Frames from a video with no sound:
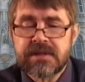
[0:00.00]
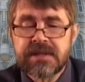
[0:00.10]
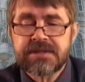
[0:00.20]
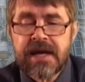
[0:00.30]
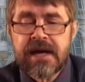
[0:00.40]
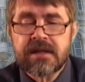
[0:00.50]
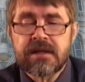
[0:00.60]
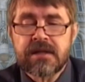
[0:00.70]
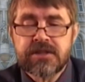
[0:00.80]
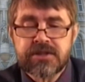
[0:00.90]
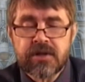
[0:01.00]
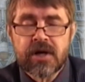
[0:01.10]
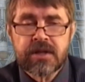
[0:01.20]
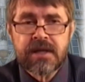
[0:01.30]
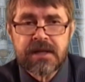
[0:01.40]
this act is
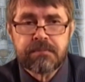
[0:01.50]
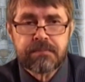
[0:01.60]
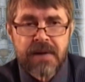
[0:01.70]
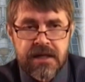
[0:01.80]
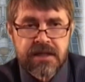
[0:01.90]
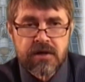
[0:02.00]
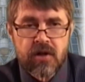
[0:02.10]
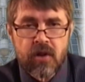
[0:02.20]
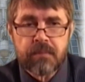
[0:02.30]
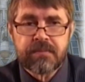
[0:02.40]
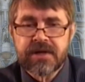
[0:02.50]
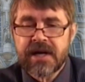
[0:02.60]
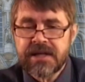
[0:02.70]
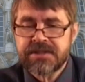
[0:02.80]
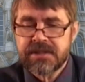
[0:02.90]
not in practical
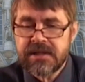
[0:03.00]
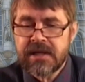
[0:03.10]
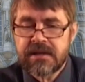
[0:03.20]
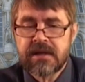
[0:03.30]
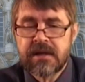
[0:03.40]
operation yet.